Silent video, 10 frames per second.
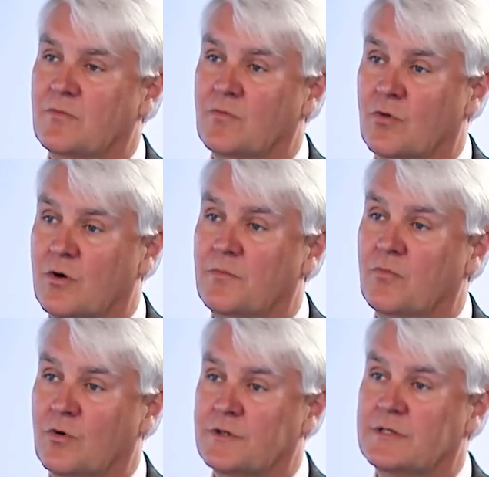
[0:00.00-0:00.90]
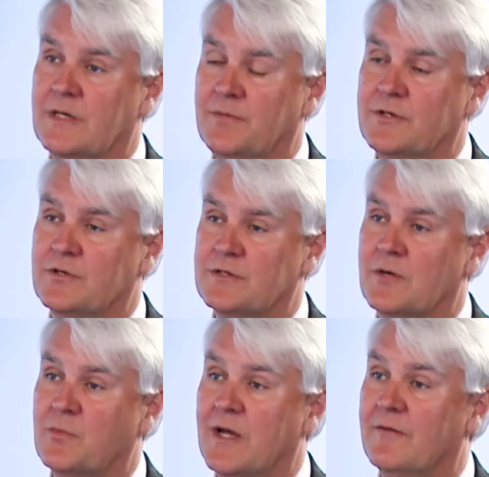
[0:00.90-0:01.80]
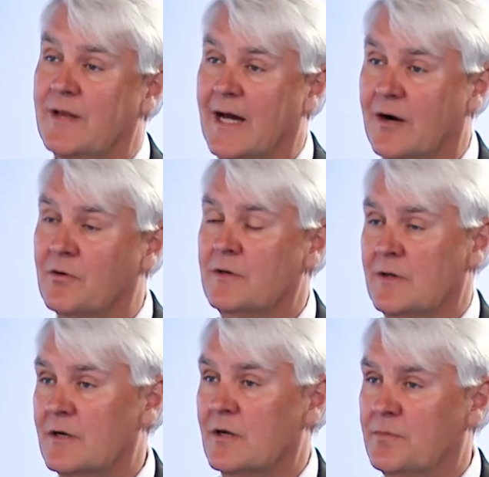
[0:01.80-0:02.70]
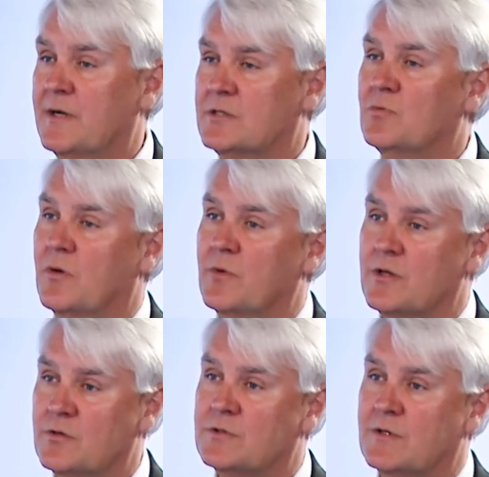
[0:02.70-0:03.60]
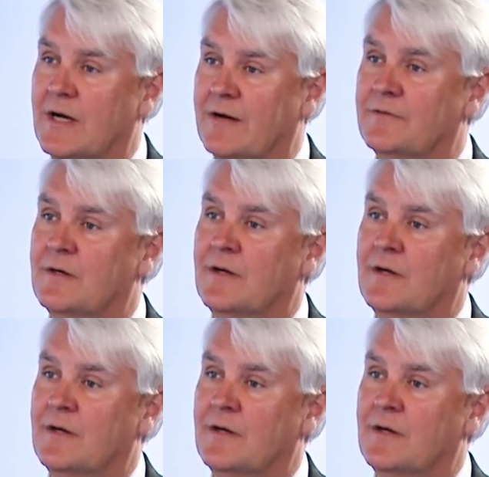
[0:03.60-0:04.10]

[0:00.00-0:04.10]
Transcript: warm water temperatures that we have now compared to what we used to have,